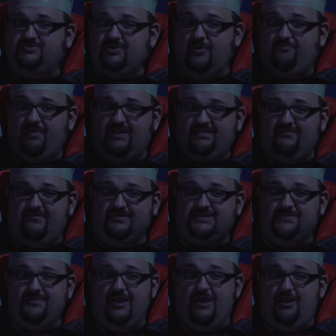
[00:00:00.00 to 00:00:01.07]
don't bite the
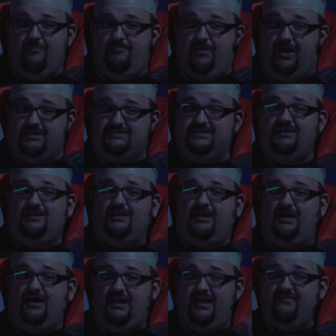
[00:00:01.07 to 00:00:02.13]
victim, but
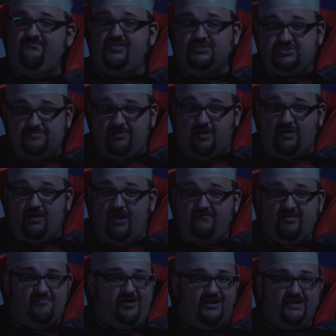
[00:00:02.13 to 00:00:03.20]
cut a fleshy part of
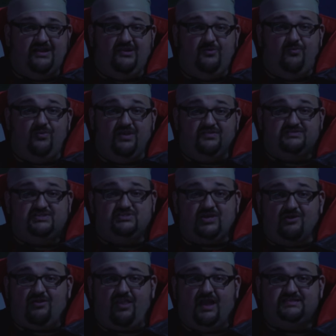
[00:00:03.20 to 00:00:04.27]
the body with
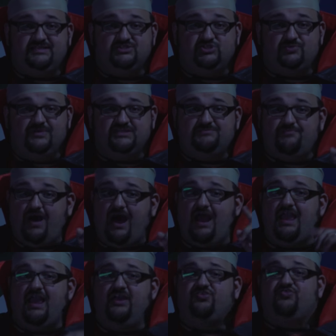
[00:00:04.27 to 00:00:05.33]
sterilized instruments
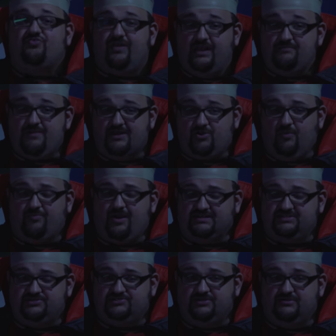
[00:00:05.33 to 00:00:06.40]
by a trained medical
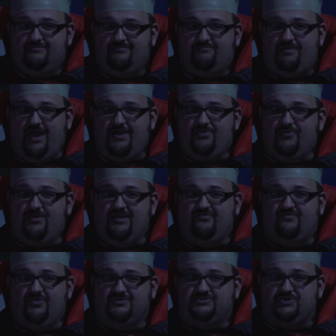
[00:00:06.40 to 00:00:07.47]
practitioner. By the way,
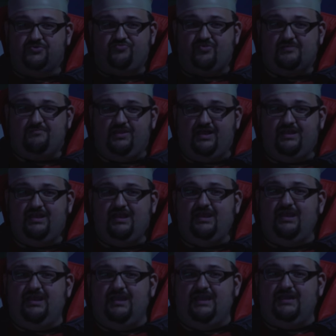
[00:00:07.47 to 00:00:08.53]
folks, don't drink blood.
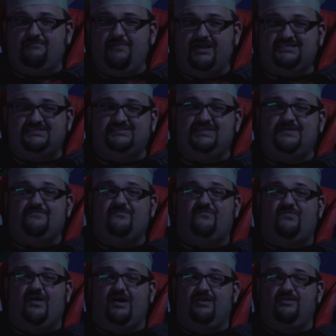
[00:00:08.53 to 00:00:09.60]
It might seem
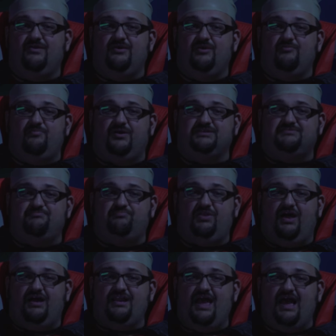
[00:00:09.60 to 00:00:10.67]
fun, but
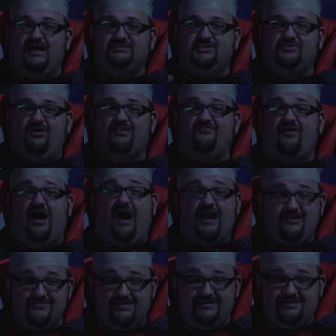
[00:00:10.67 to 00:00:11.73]
blood has a lot of
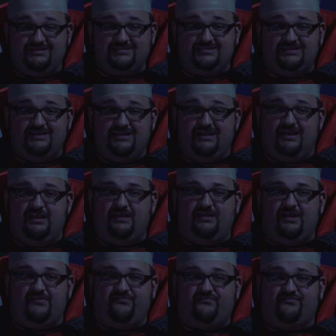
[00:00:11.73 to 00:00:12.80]
iron in it,
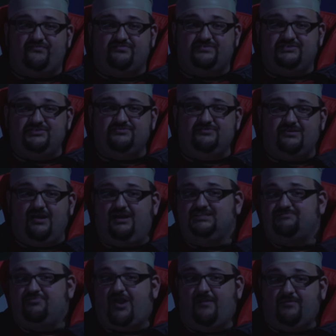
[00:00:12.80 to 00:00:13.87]
enough to
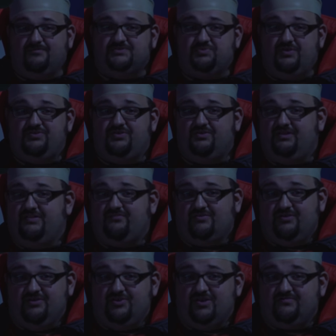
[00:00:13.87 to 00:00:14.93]
cause problems with your
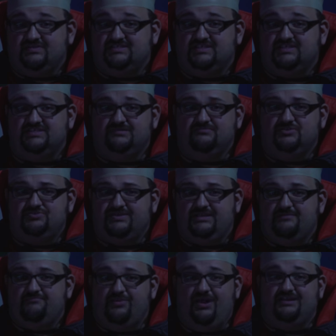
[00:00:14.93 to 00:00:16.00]
liver and nervous system.
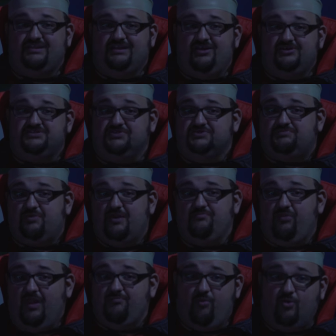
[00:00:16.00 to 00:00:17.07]
Drinking blood can also spread
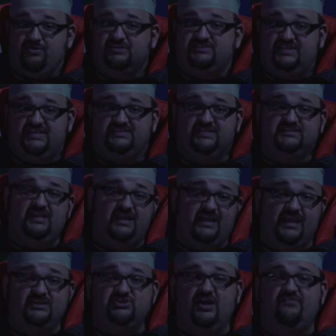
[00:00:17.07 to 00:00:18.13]
bloodborne diseases
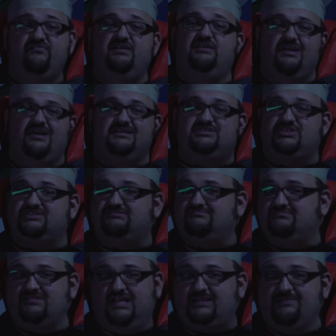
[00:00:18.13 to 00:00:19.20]
like HIV. It's just
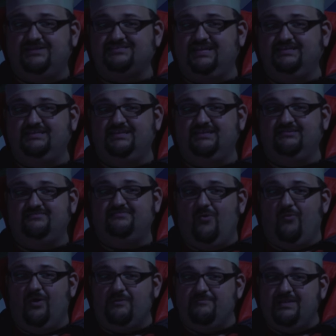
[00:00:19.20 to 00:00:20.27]
not the best idea.
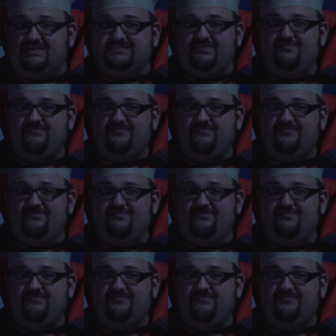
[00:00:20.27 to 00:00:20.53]
What makes the